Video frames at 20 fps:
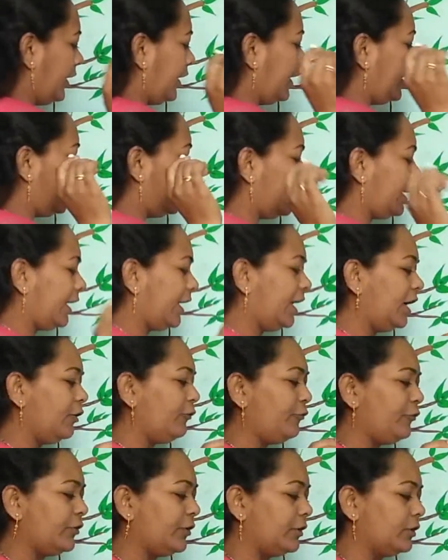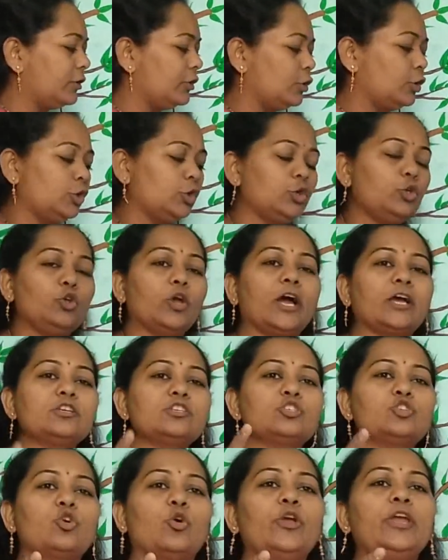If you are
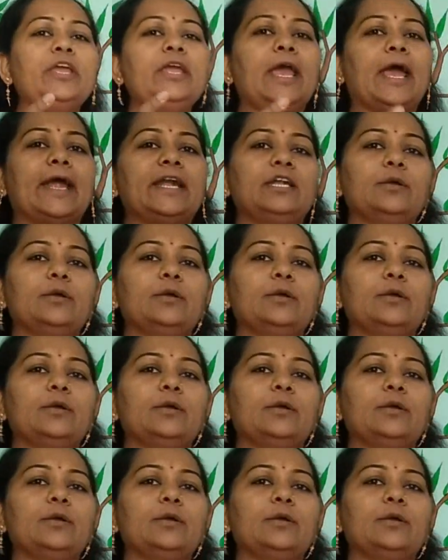showing at a